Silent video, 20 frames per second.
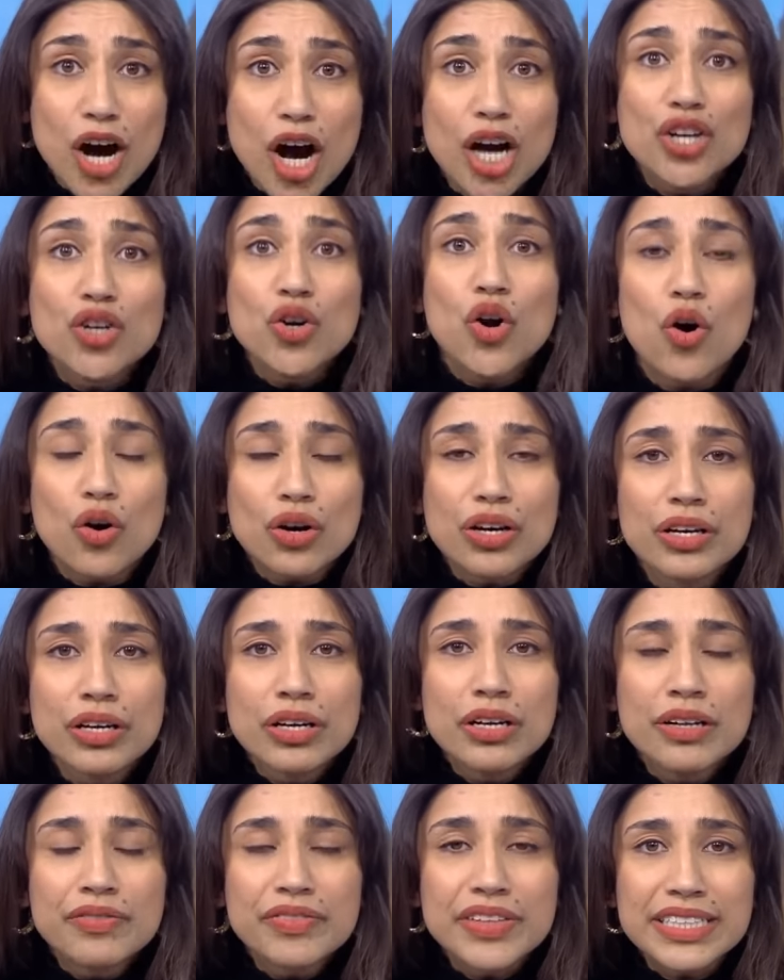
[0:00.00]
unlock
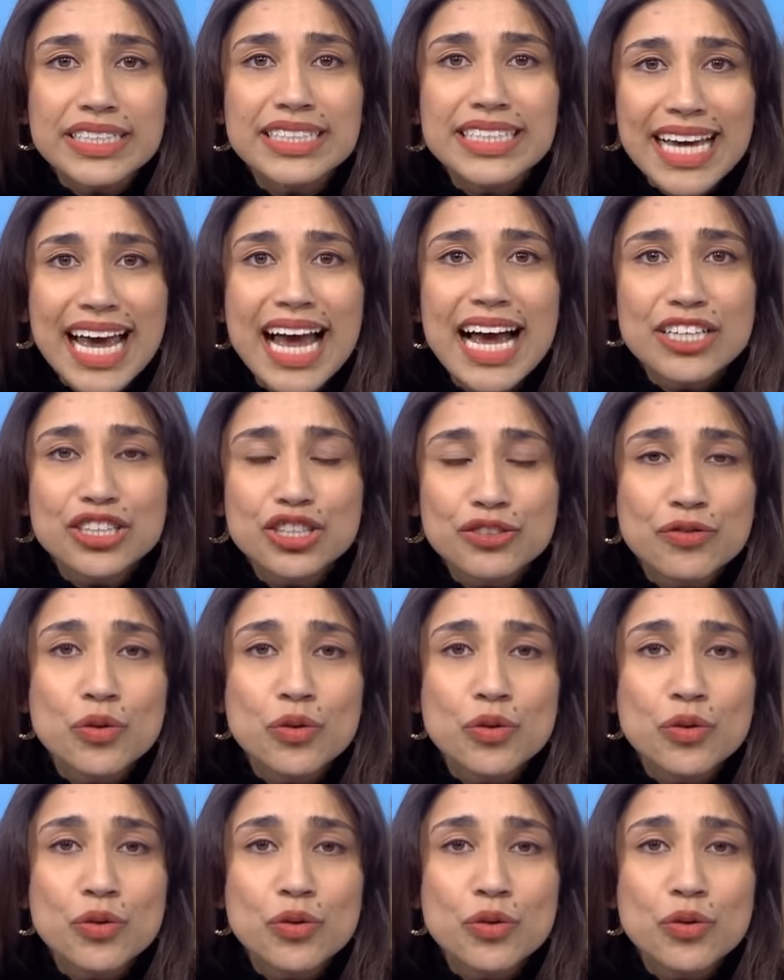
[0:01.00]
this cash